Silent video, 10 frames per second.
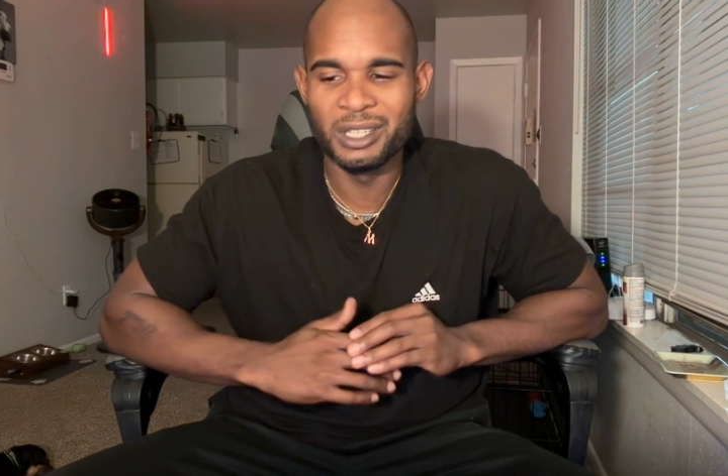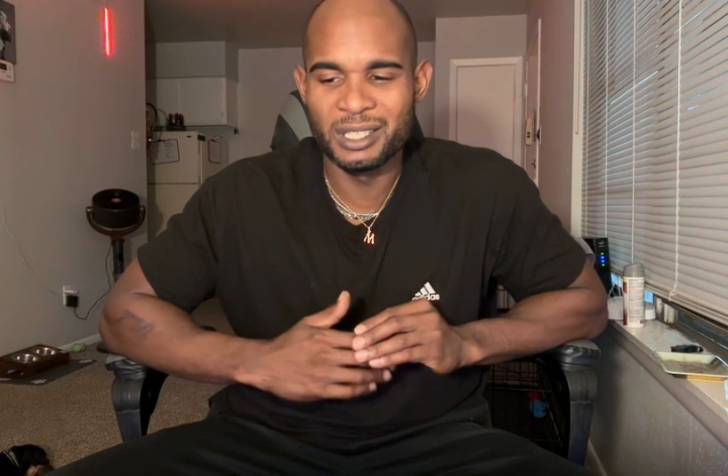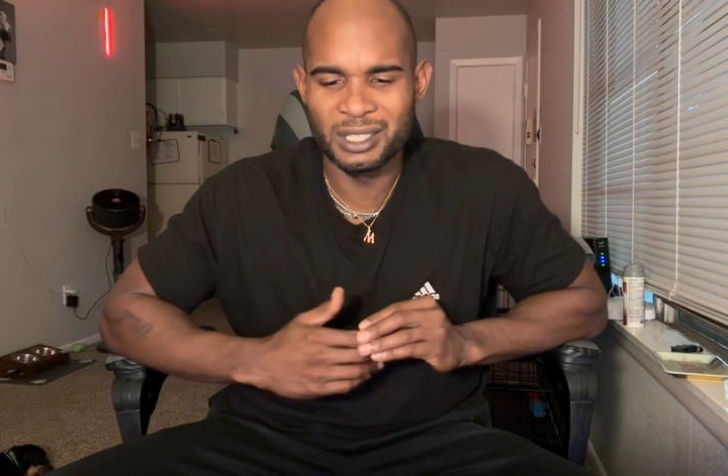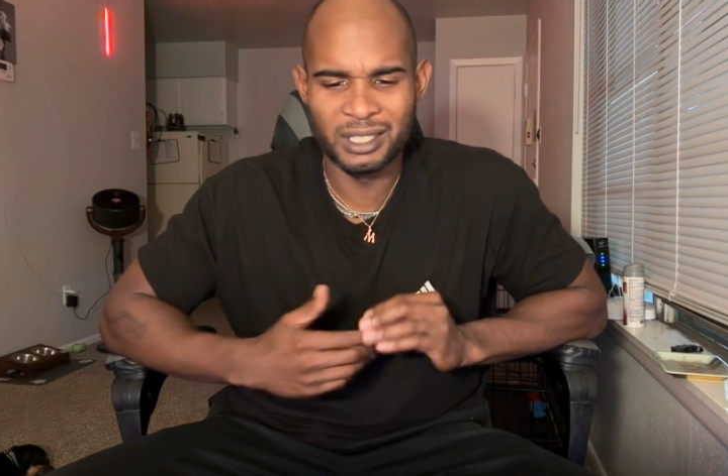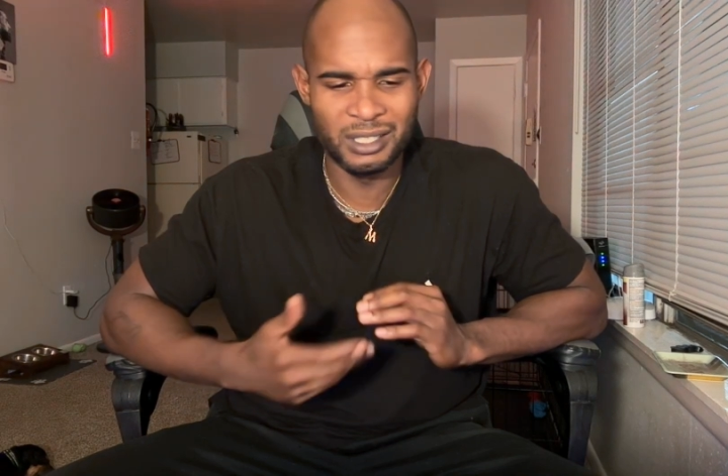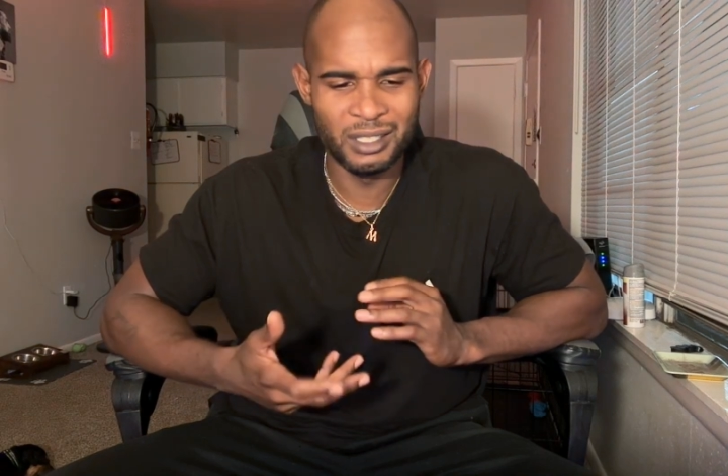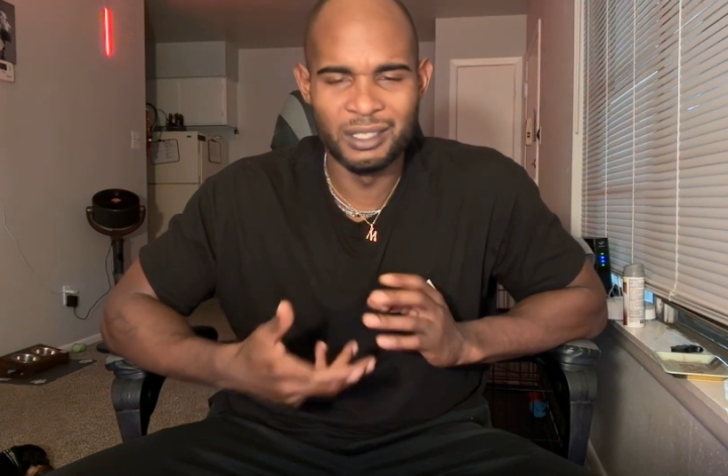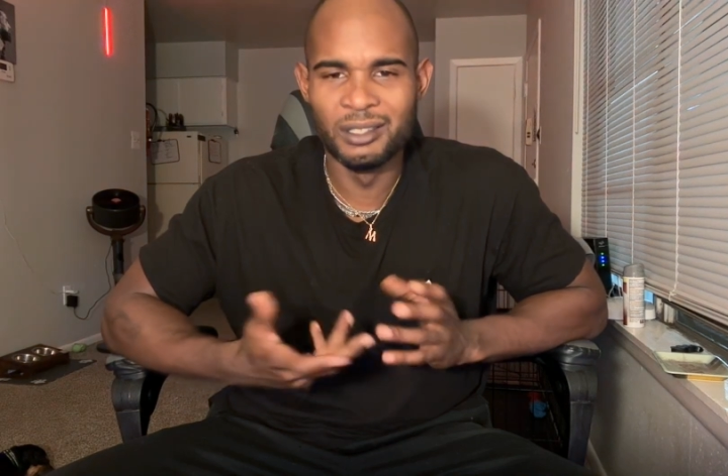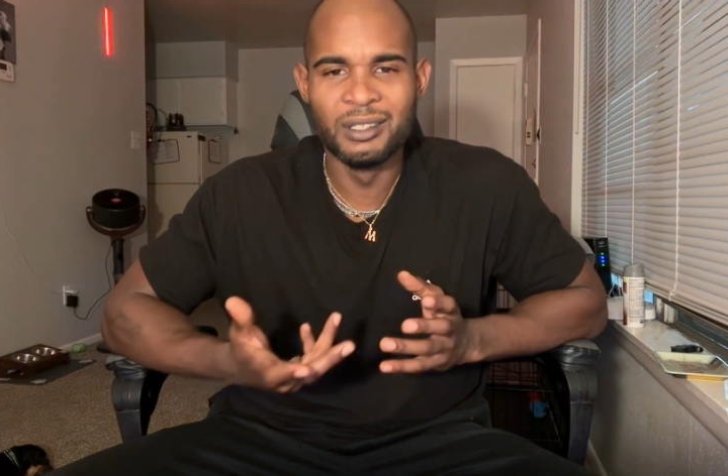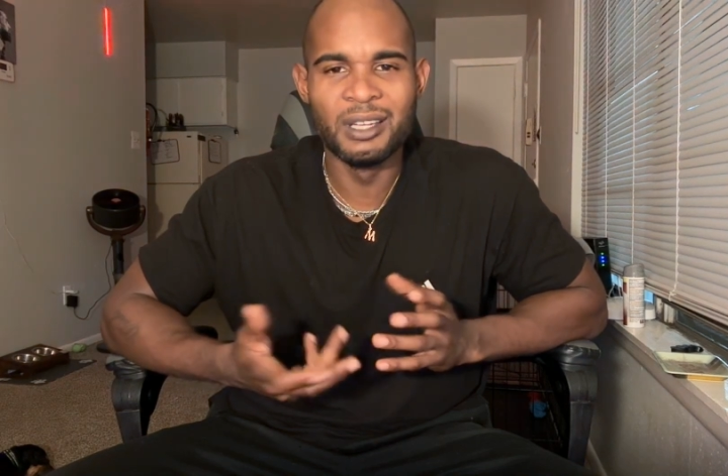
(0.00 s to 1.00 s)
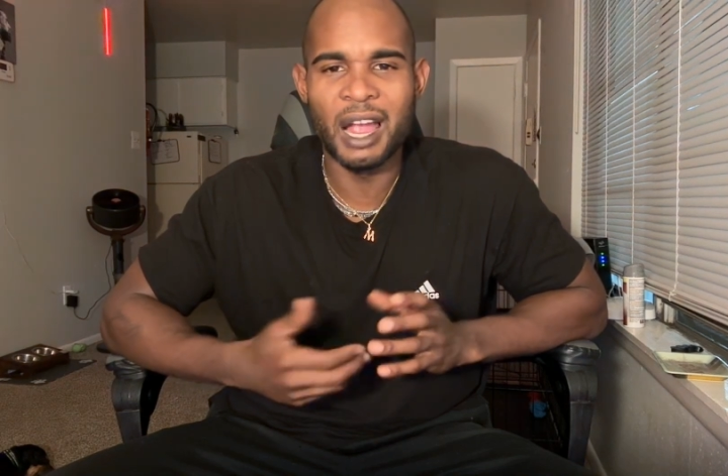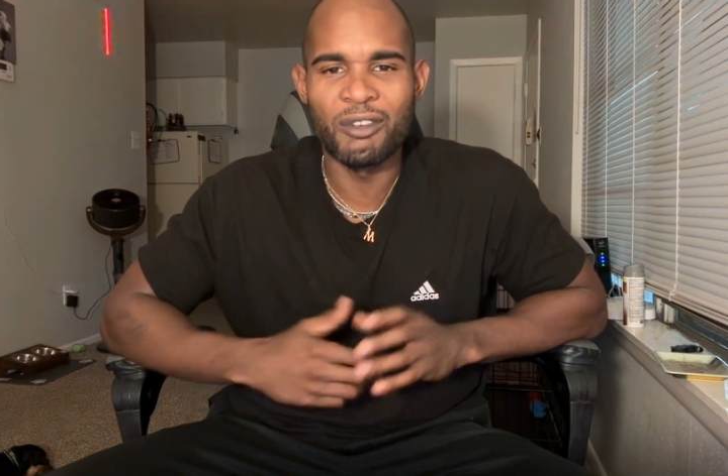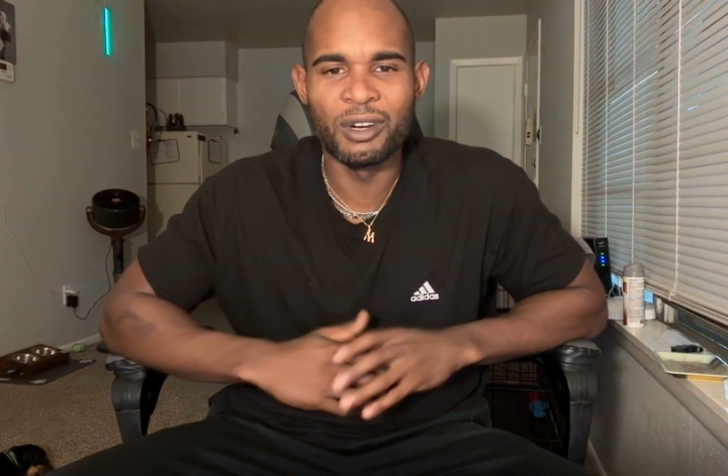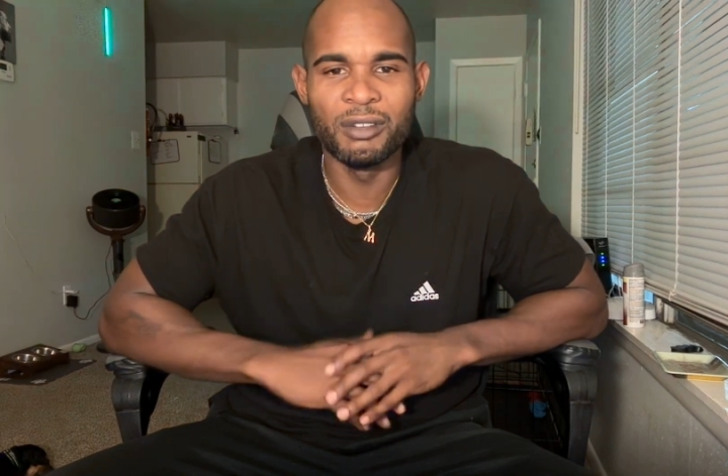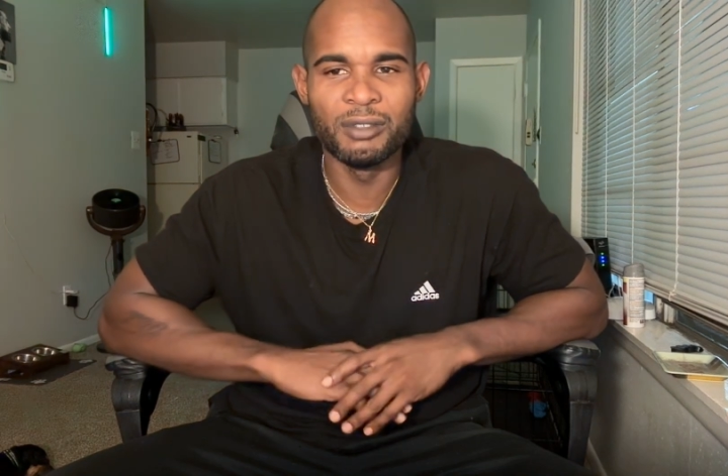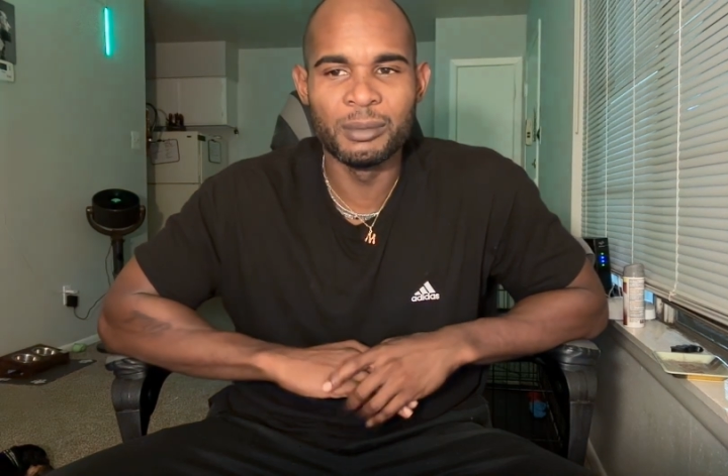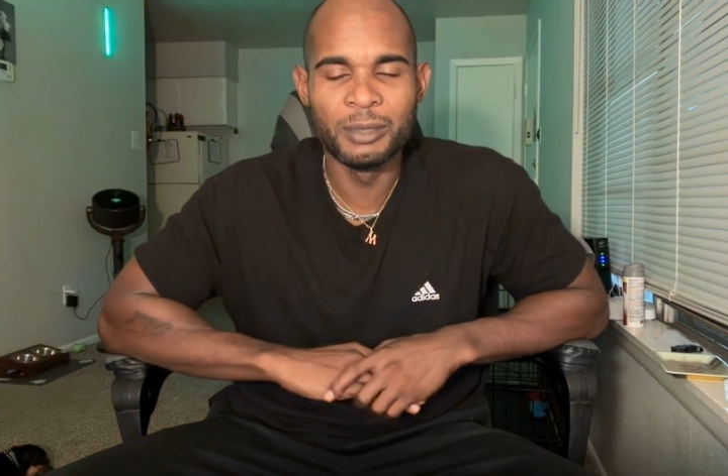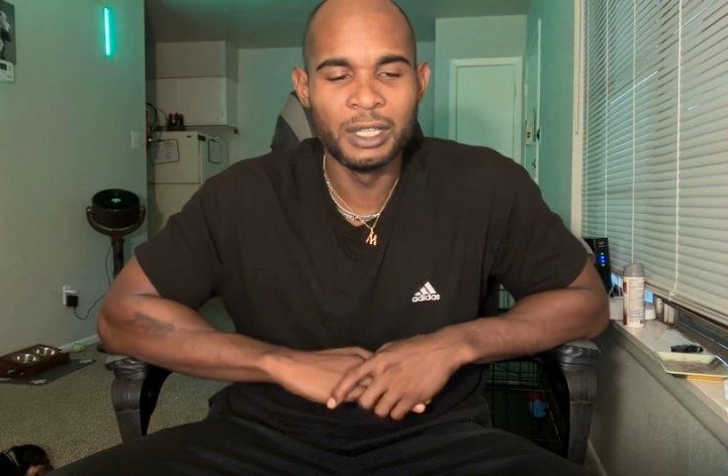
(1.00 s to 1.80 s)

Just got rid of him.